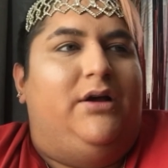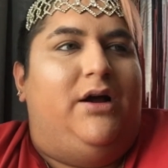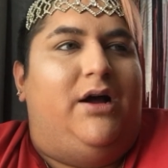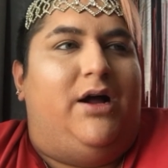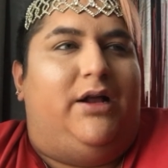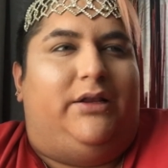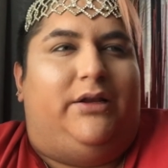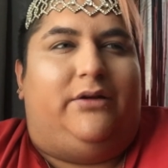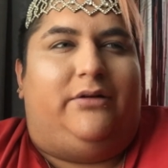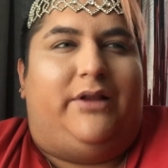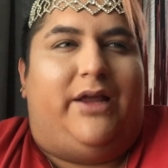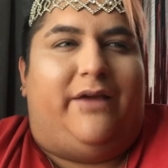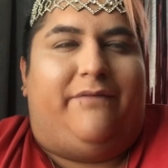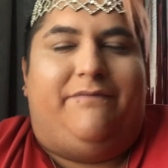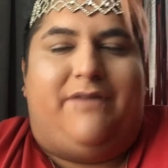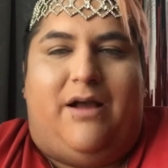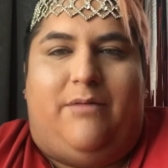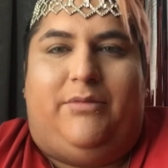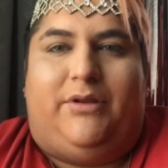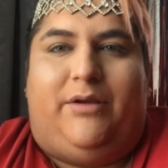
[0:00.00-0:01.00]
a little like
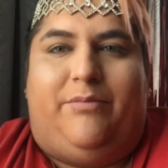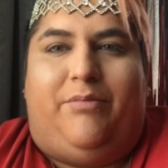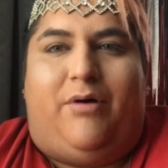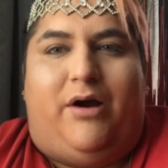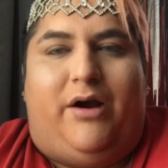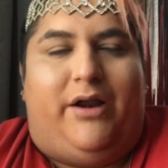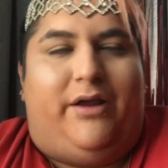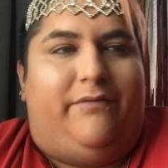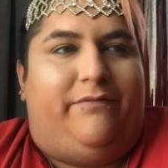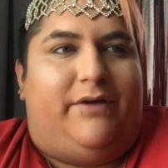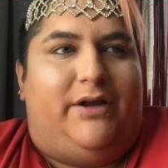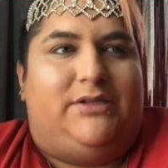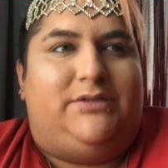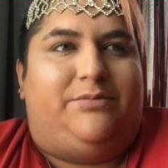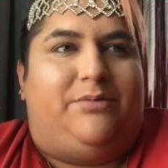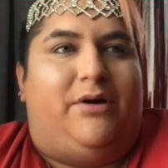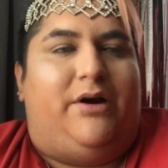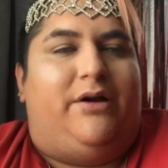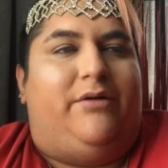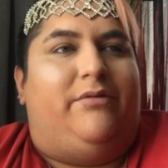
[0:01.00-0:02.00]
family party, friends
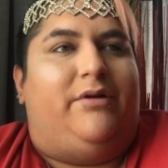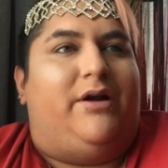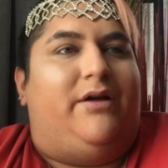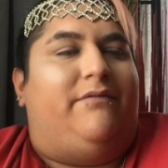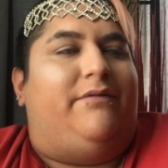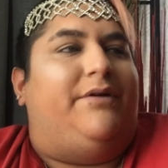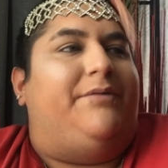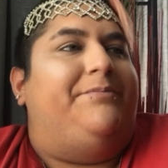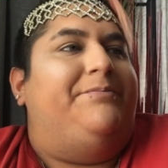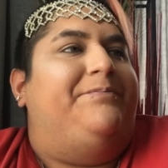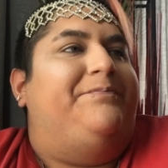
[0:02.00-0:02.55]
party, whatever.